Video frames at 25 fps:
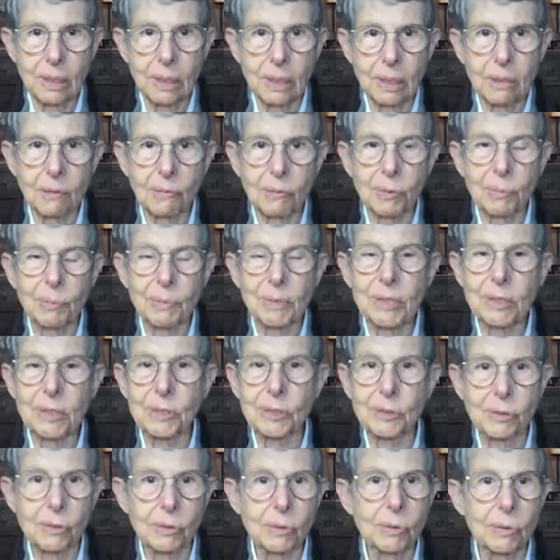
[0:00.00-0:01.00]
it will be
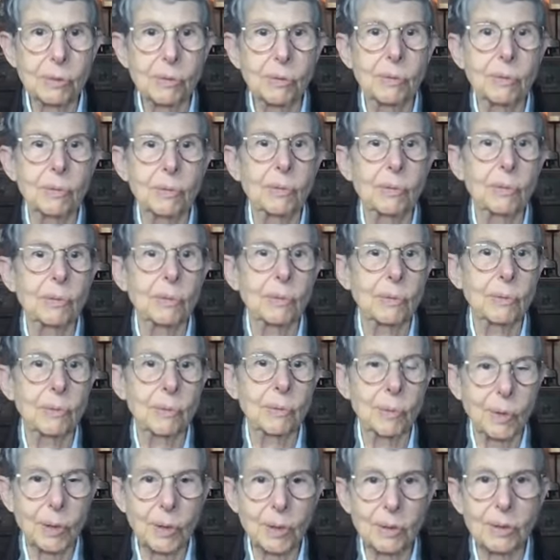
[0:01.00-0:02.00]
so
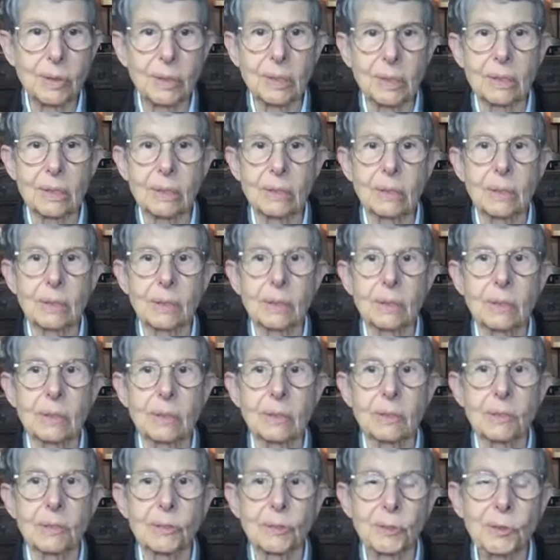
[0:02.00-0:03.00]
worth it,
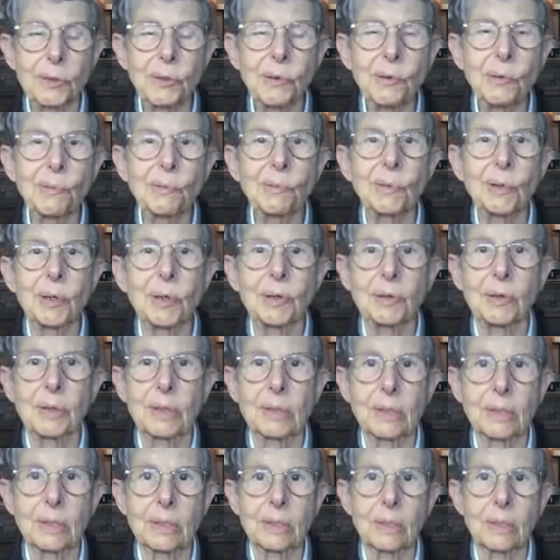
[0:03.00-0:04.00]
so worth it.